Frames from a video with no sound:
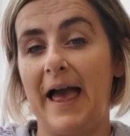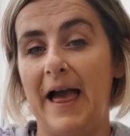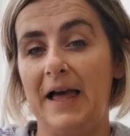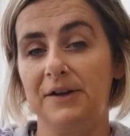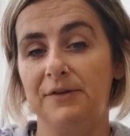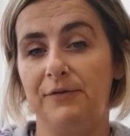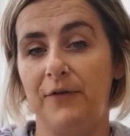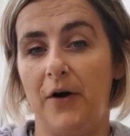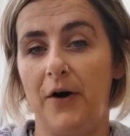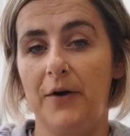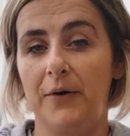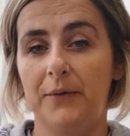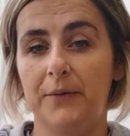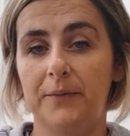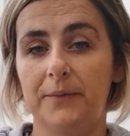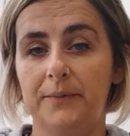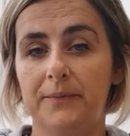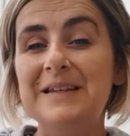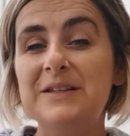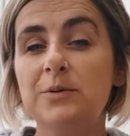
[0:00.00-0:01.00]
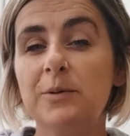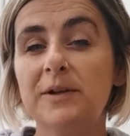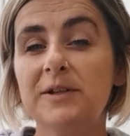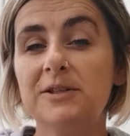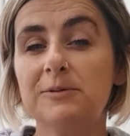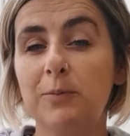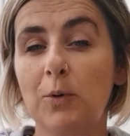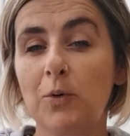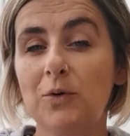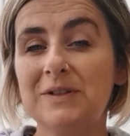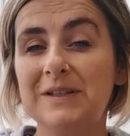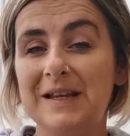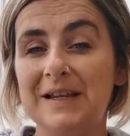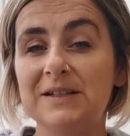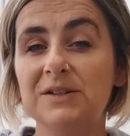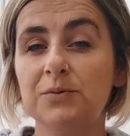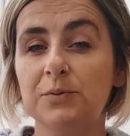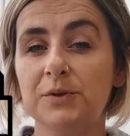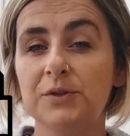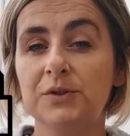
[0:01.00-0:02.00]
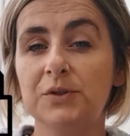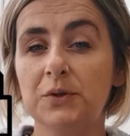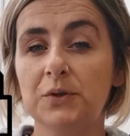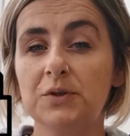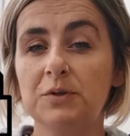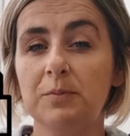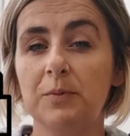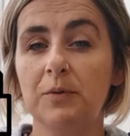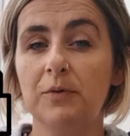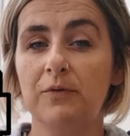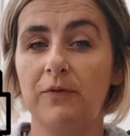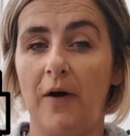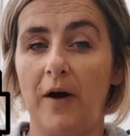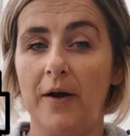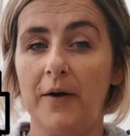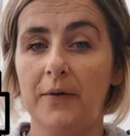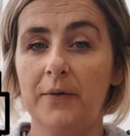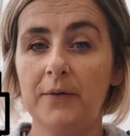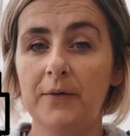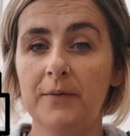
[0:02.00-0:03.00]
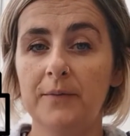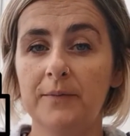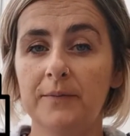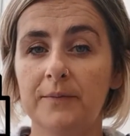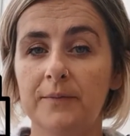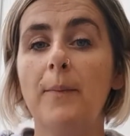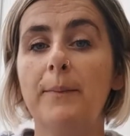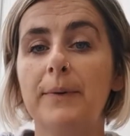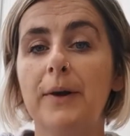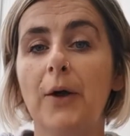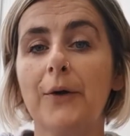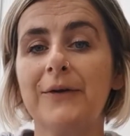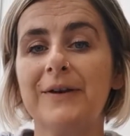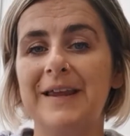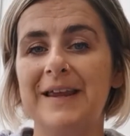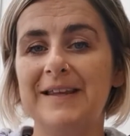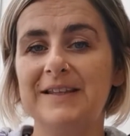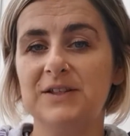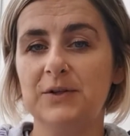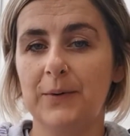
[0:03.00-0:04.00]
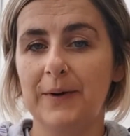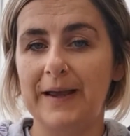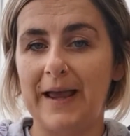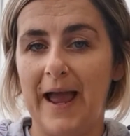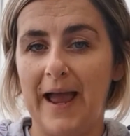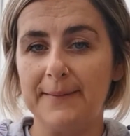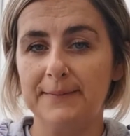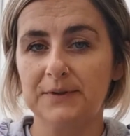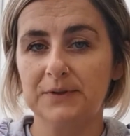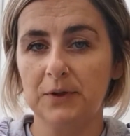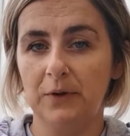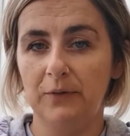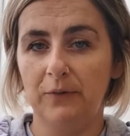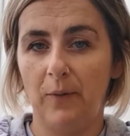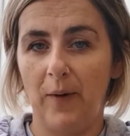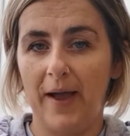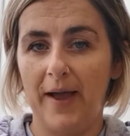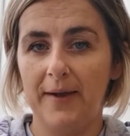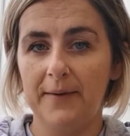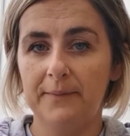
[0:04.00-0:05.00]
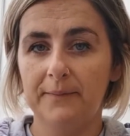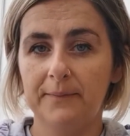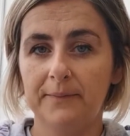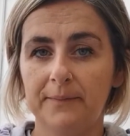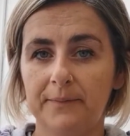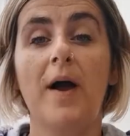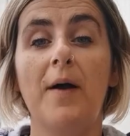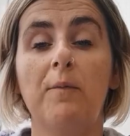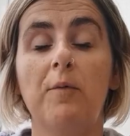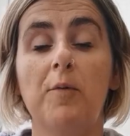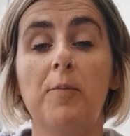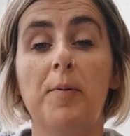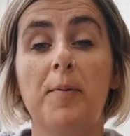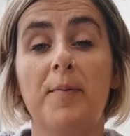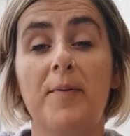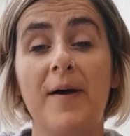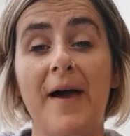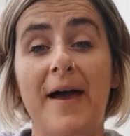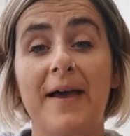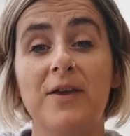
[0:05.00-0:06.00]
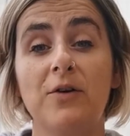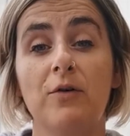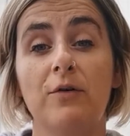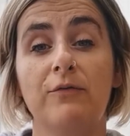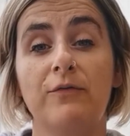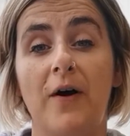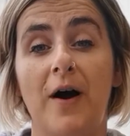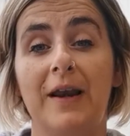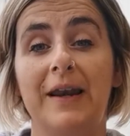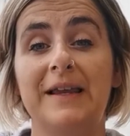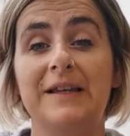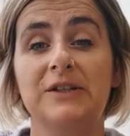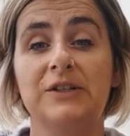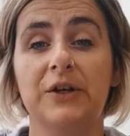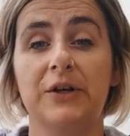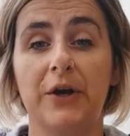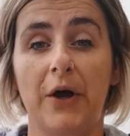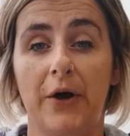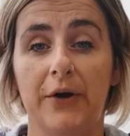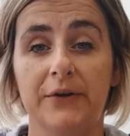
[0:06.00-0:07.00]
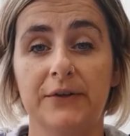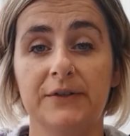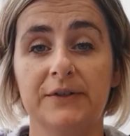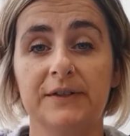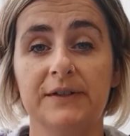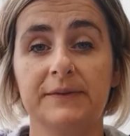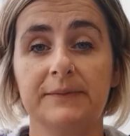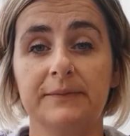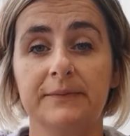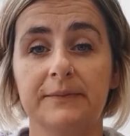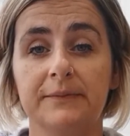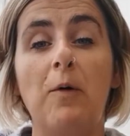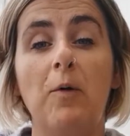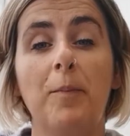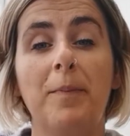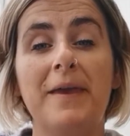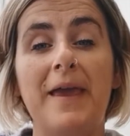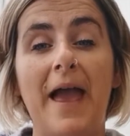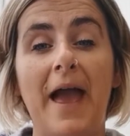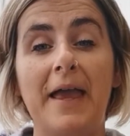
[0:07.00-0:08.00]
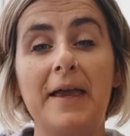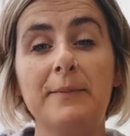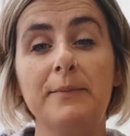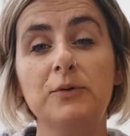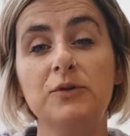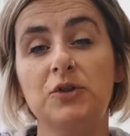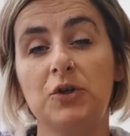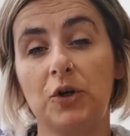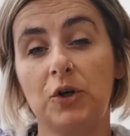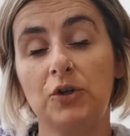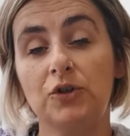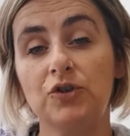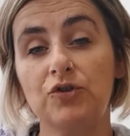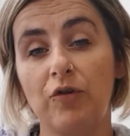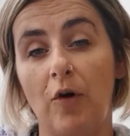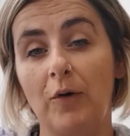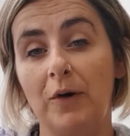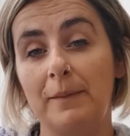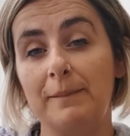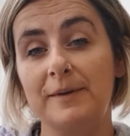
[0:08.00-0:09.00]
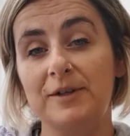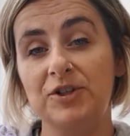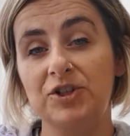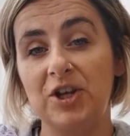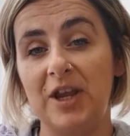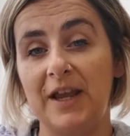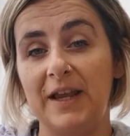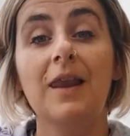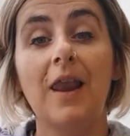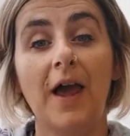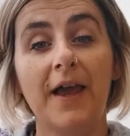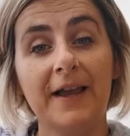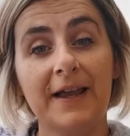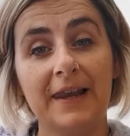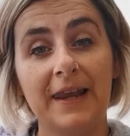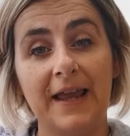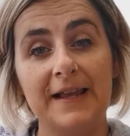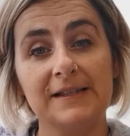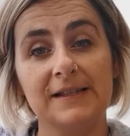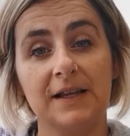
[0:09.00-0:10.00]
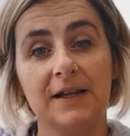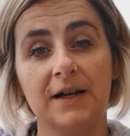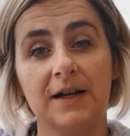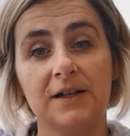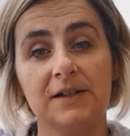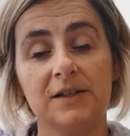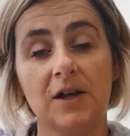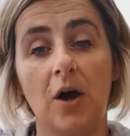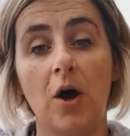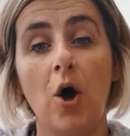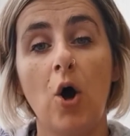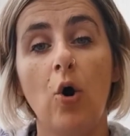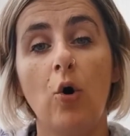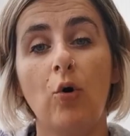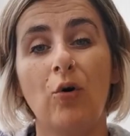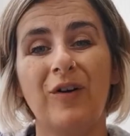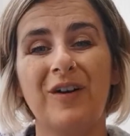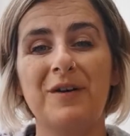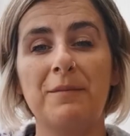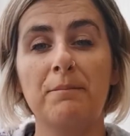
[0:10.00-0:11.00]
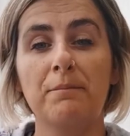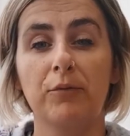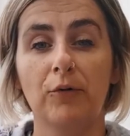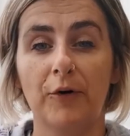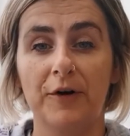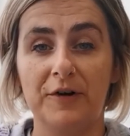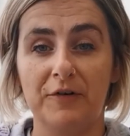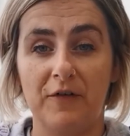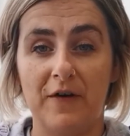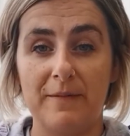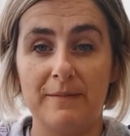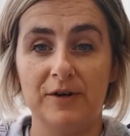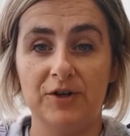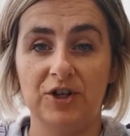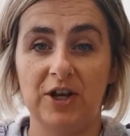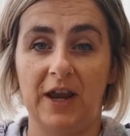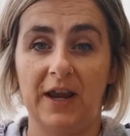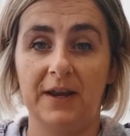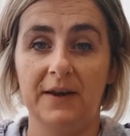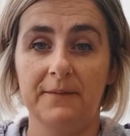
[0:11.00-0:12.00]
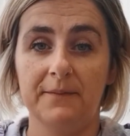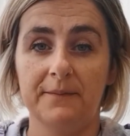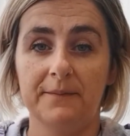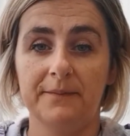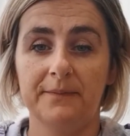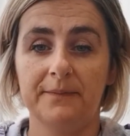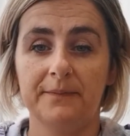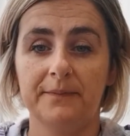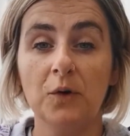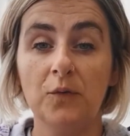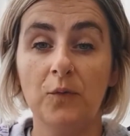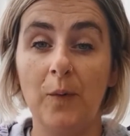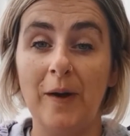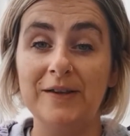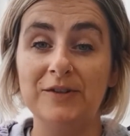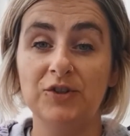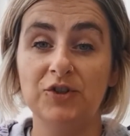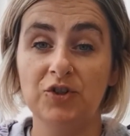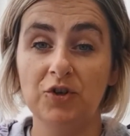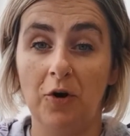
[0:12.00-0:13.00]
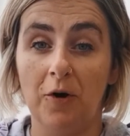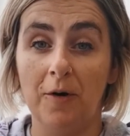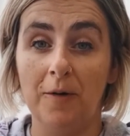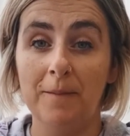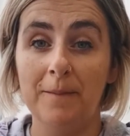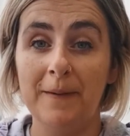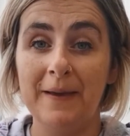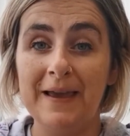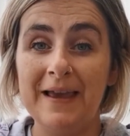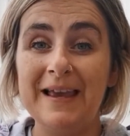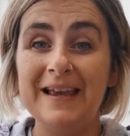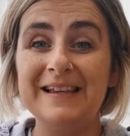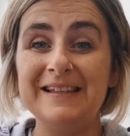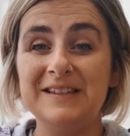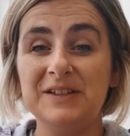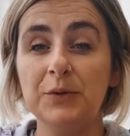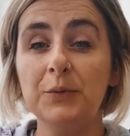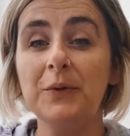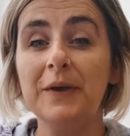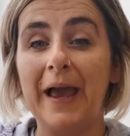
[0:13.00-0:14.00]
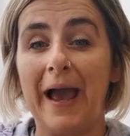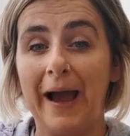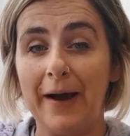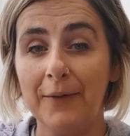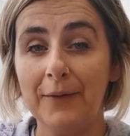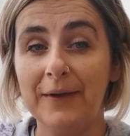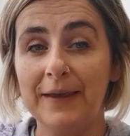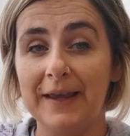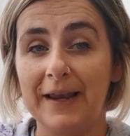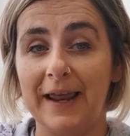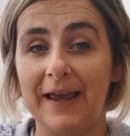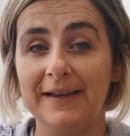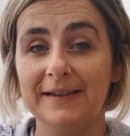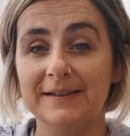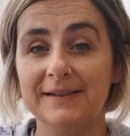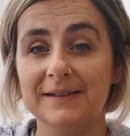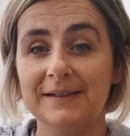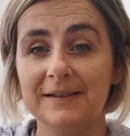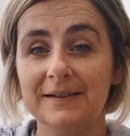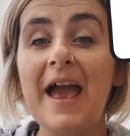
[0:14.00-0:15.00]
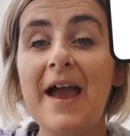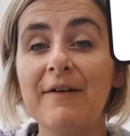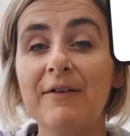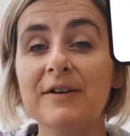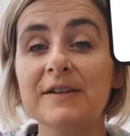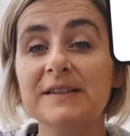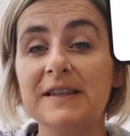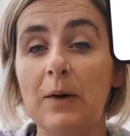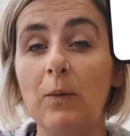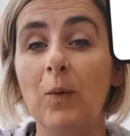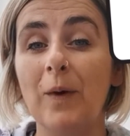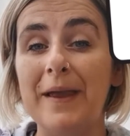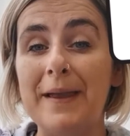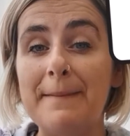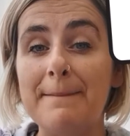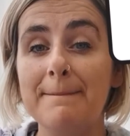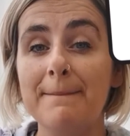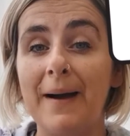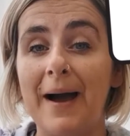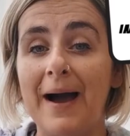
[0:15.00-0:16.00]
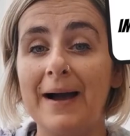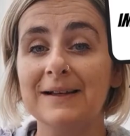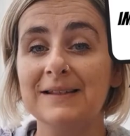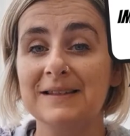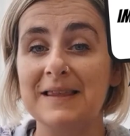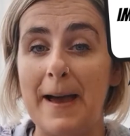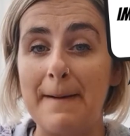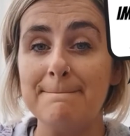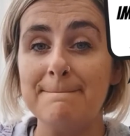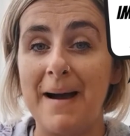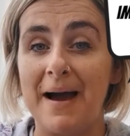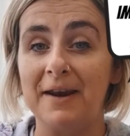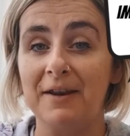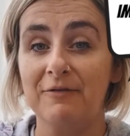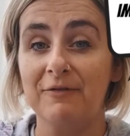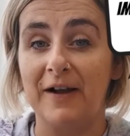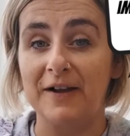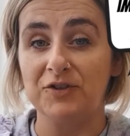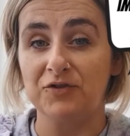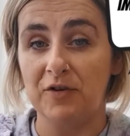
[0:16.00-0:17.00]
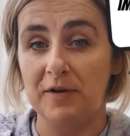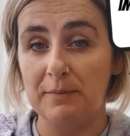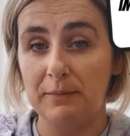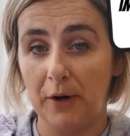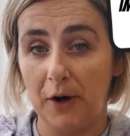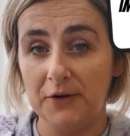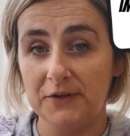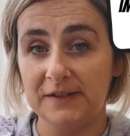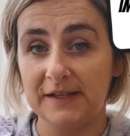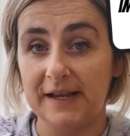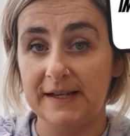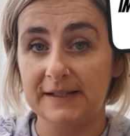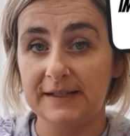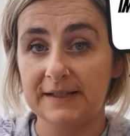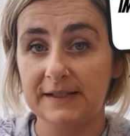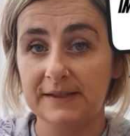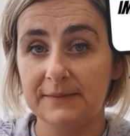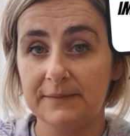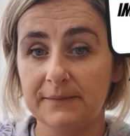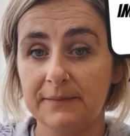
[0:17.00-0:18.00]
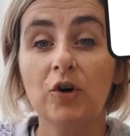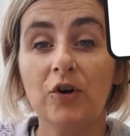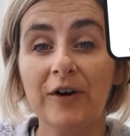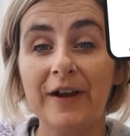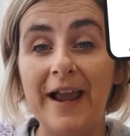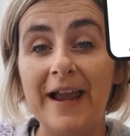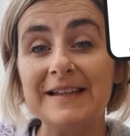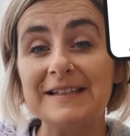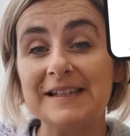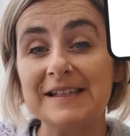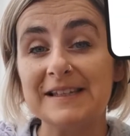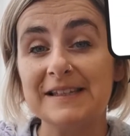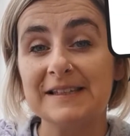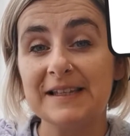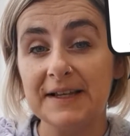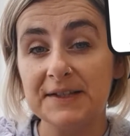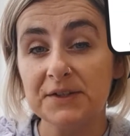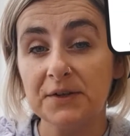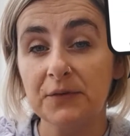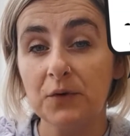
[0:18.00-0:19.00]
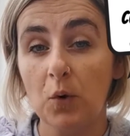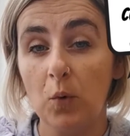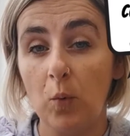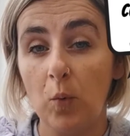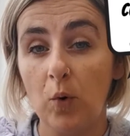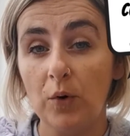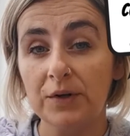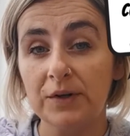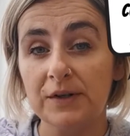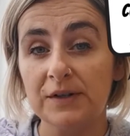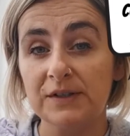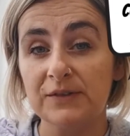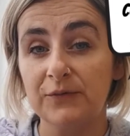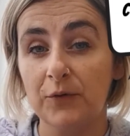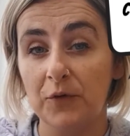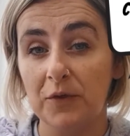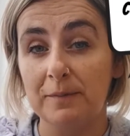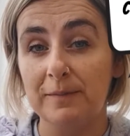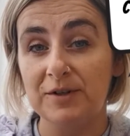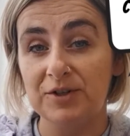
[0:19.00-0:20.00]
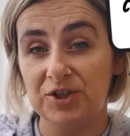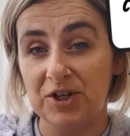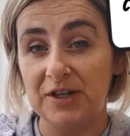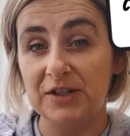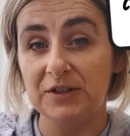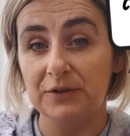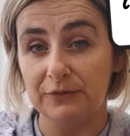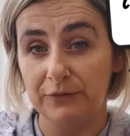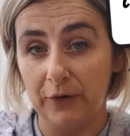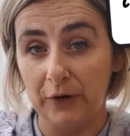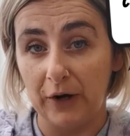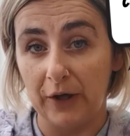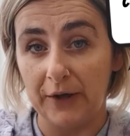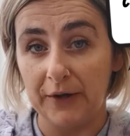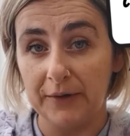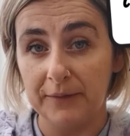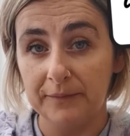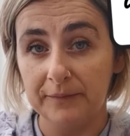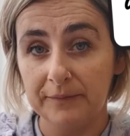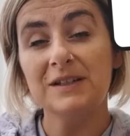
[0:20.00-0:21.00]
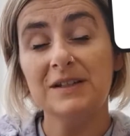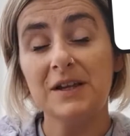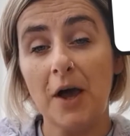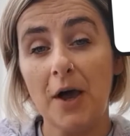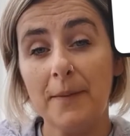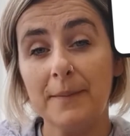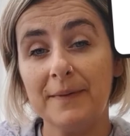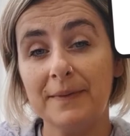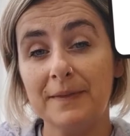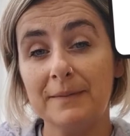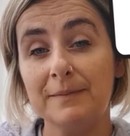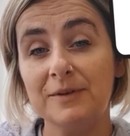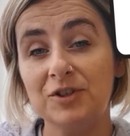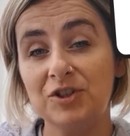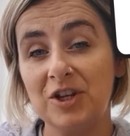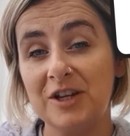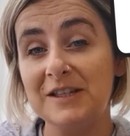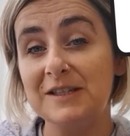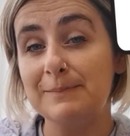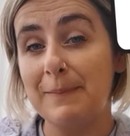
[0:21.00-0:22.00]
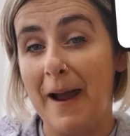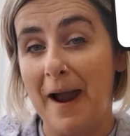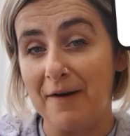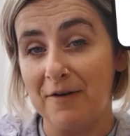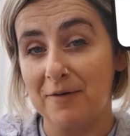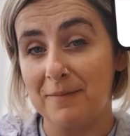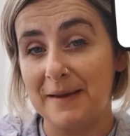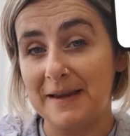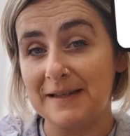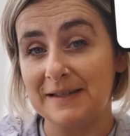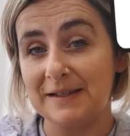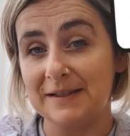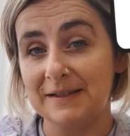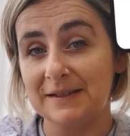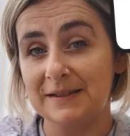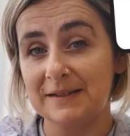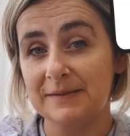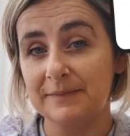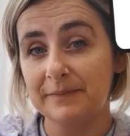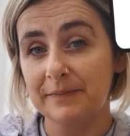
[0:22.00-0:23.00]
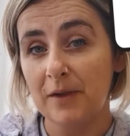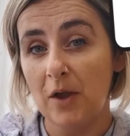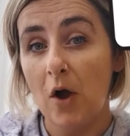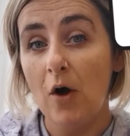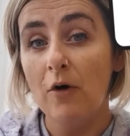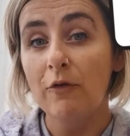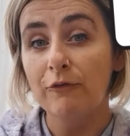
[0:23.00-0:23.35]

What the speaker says: to that CAD file. You will need to export it into a suitable file and upload it into a CAM software. Software will prepare your file into codes that will be able to control a machine, like a laser cutter or an embroidery machine. The software's job is to calculate any errors that will impact that manufacturing process. It will create a set of coordinates for the machine to follow. It will determine the machine's parameters.